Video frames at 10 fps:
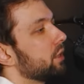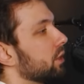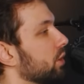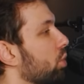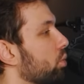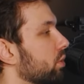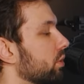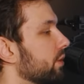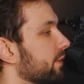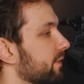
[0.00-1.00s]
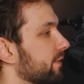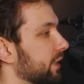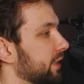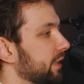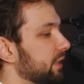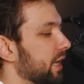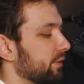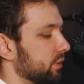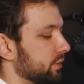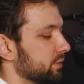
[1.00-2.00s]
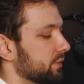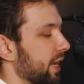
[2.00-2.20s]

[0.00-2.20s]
lower than the key level,